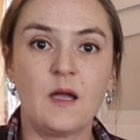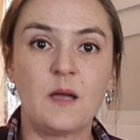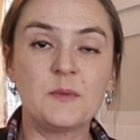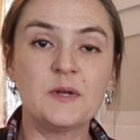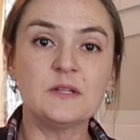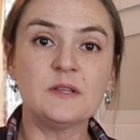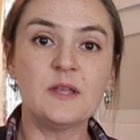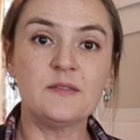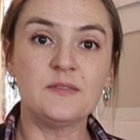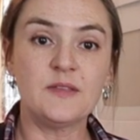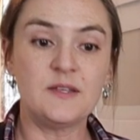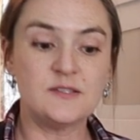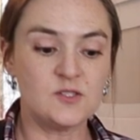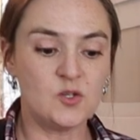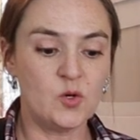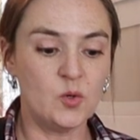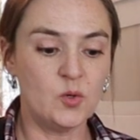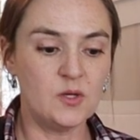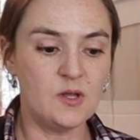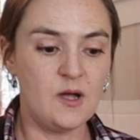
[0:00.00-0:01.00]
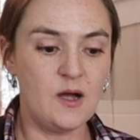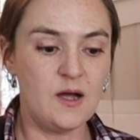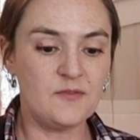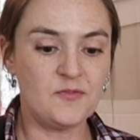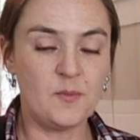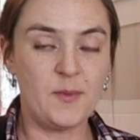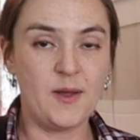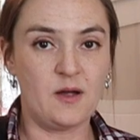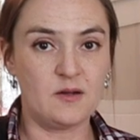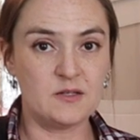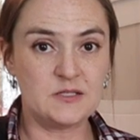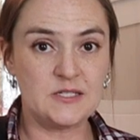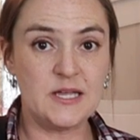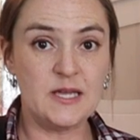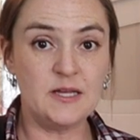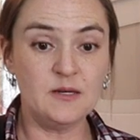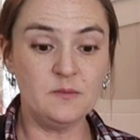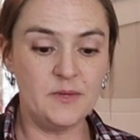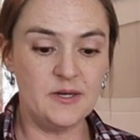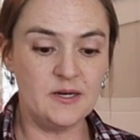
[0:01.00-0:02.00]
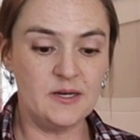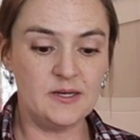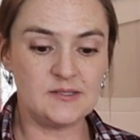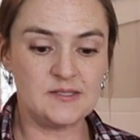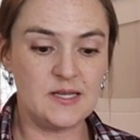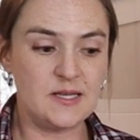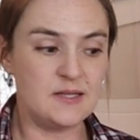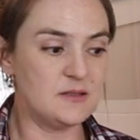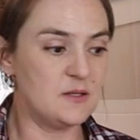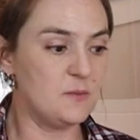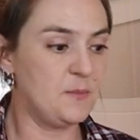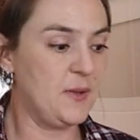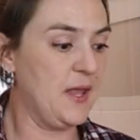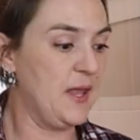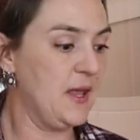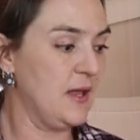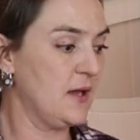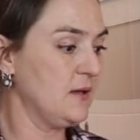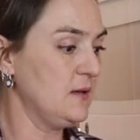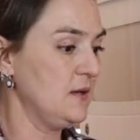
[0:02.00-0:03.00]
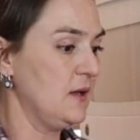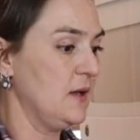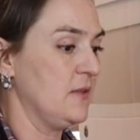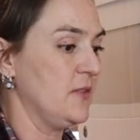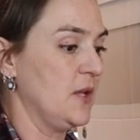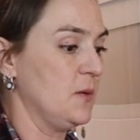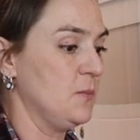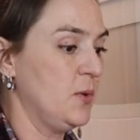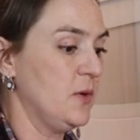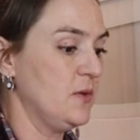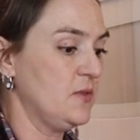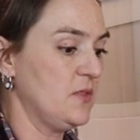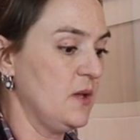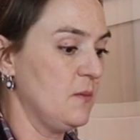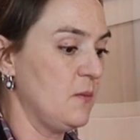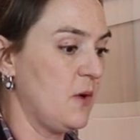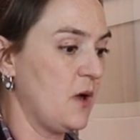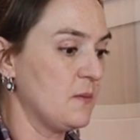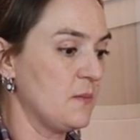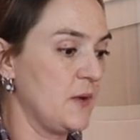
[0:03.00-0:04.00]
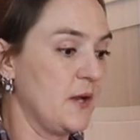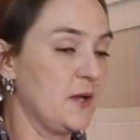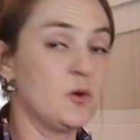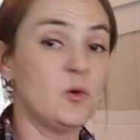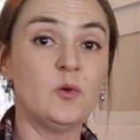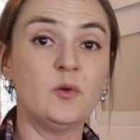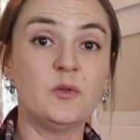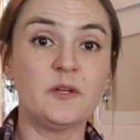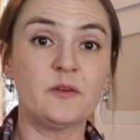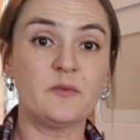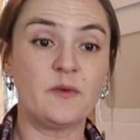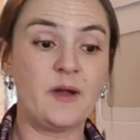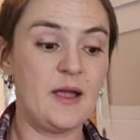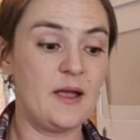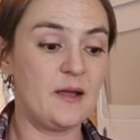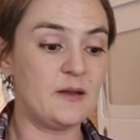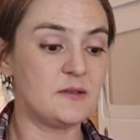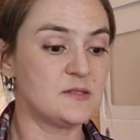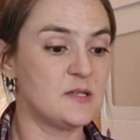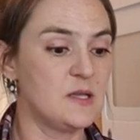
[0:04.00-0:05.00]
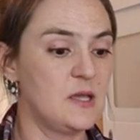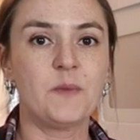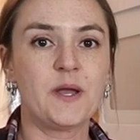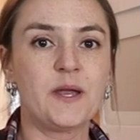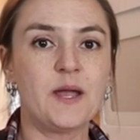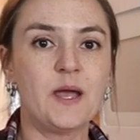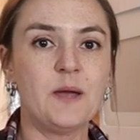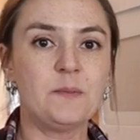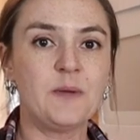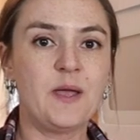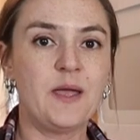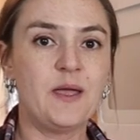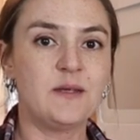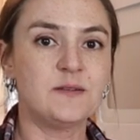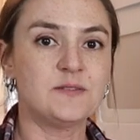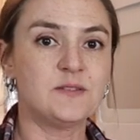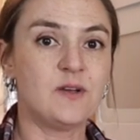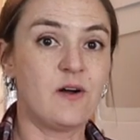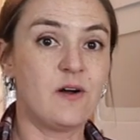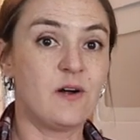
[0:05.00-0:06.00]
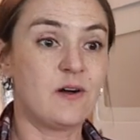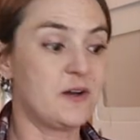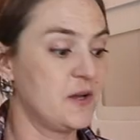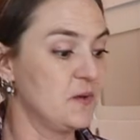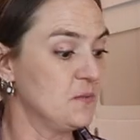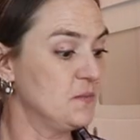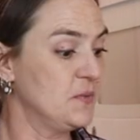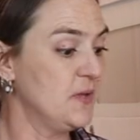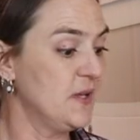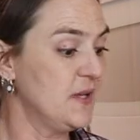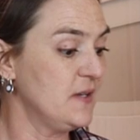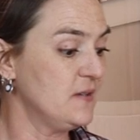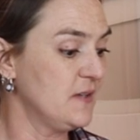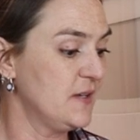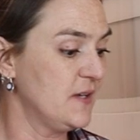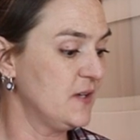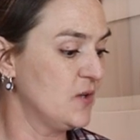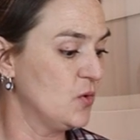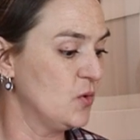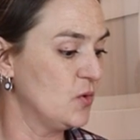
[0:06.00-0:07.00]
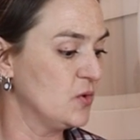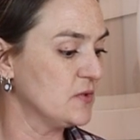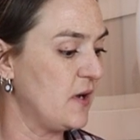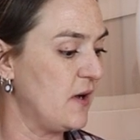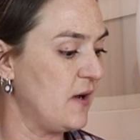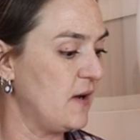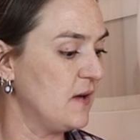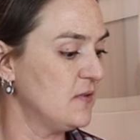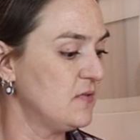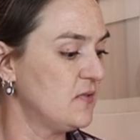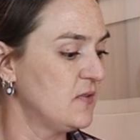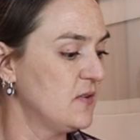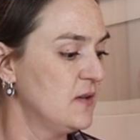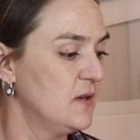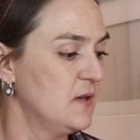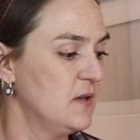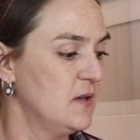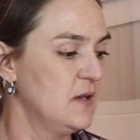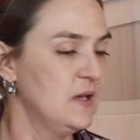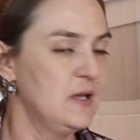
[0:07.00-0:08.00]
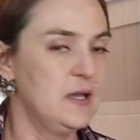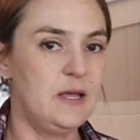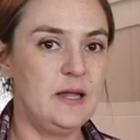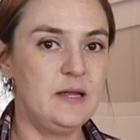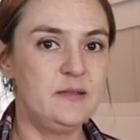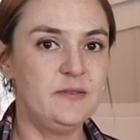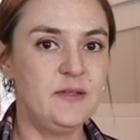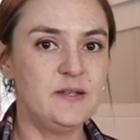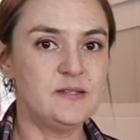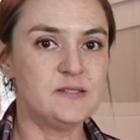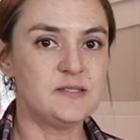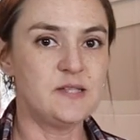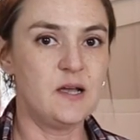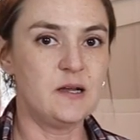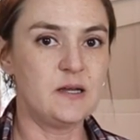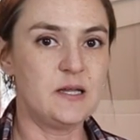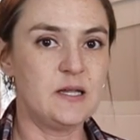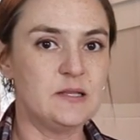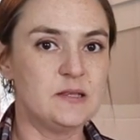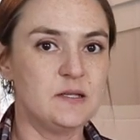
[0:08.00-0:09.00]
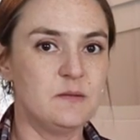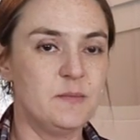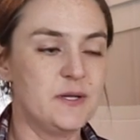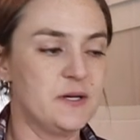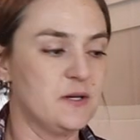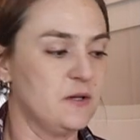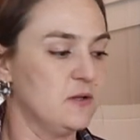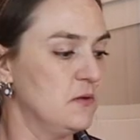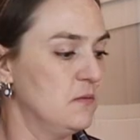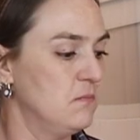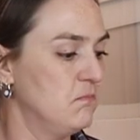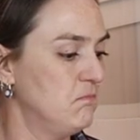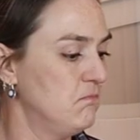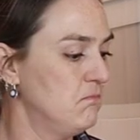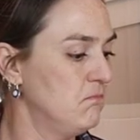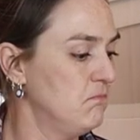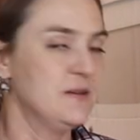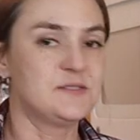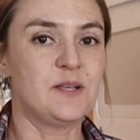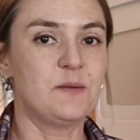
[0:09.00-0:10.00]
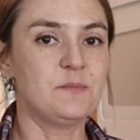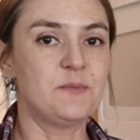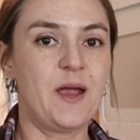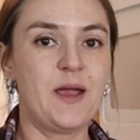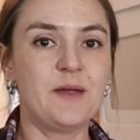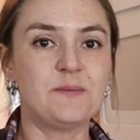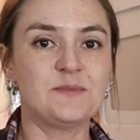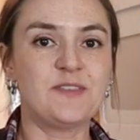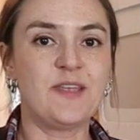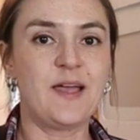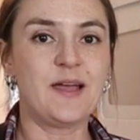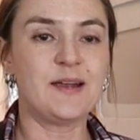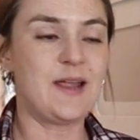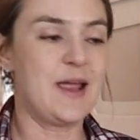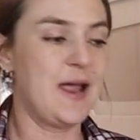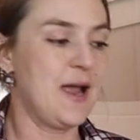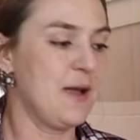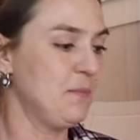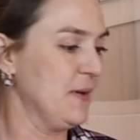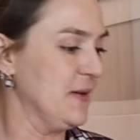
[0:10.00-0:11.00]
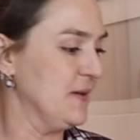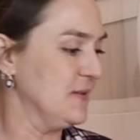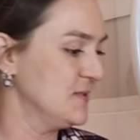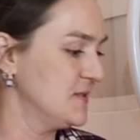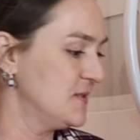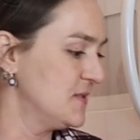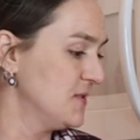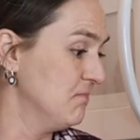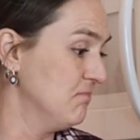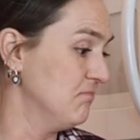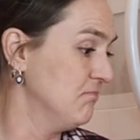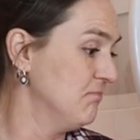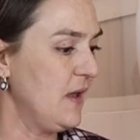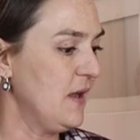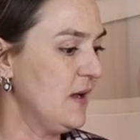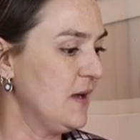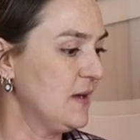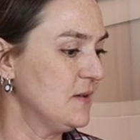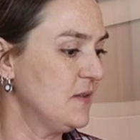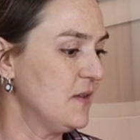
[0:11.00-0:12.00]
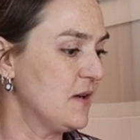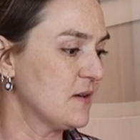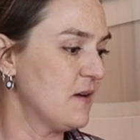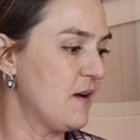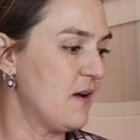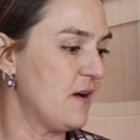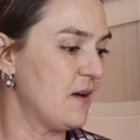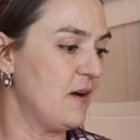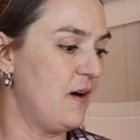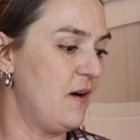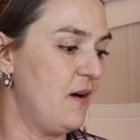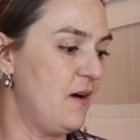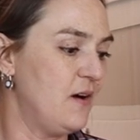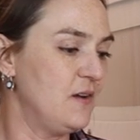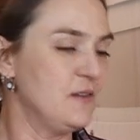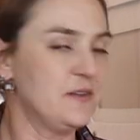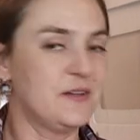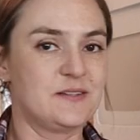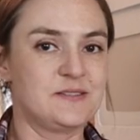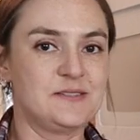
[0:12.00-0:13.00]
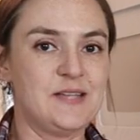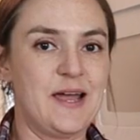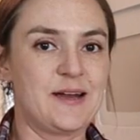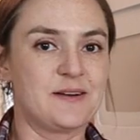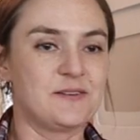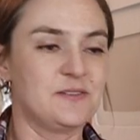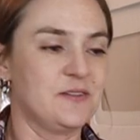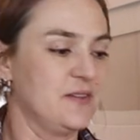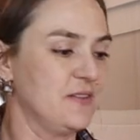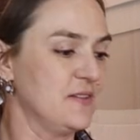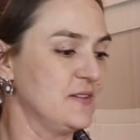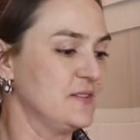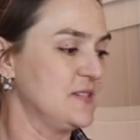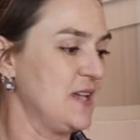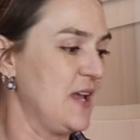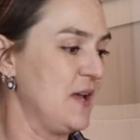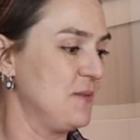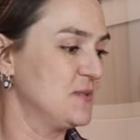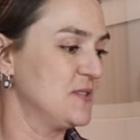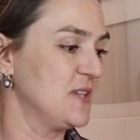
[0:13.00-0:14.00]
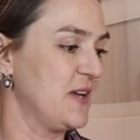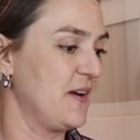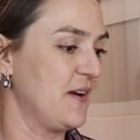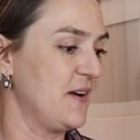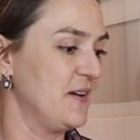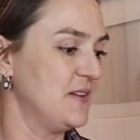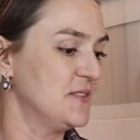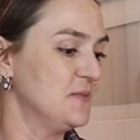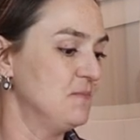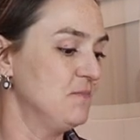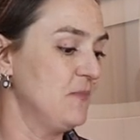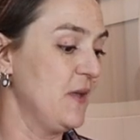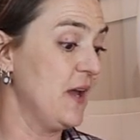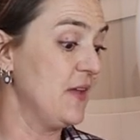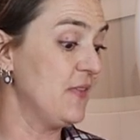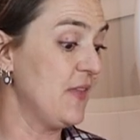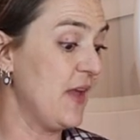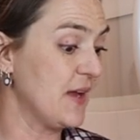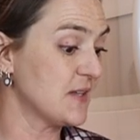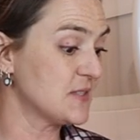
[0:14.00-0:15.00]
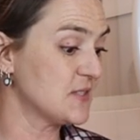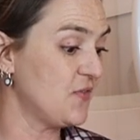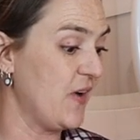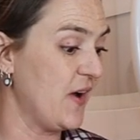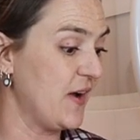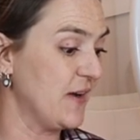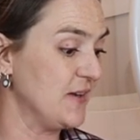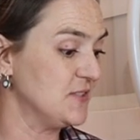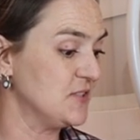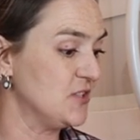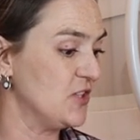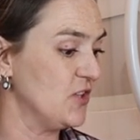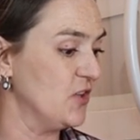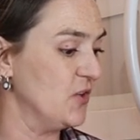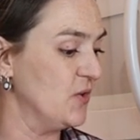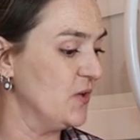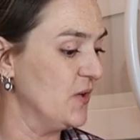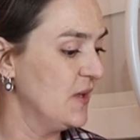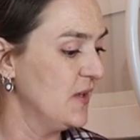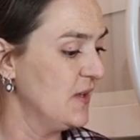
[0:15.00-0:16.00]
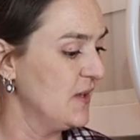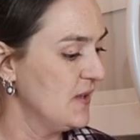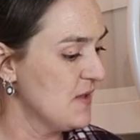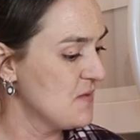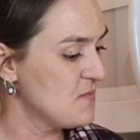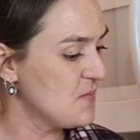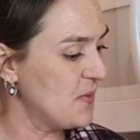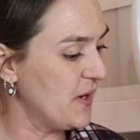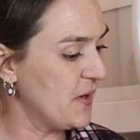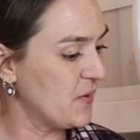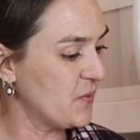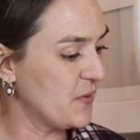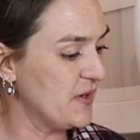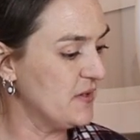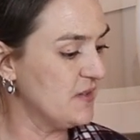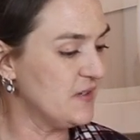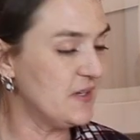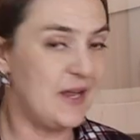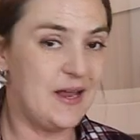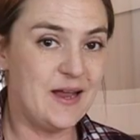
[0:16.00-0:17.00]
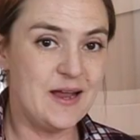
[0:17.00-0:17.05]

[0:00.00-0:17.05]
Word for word: I'm gonna let these cool off about 10 minutes in the pan and then put them on my cooling racks. My cupcakes are completely cooled off and they sunk in the middle. Sometimes that happens. And they're not all exactly the same size and that's fine too. But I really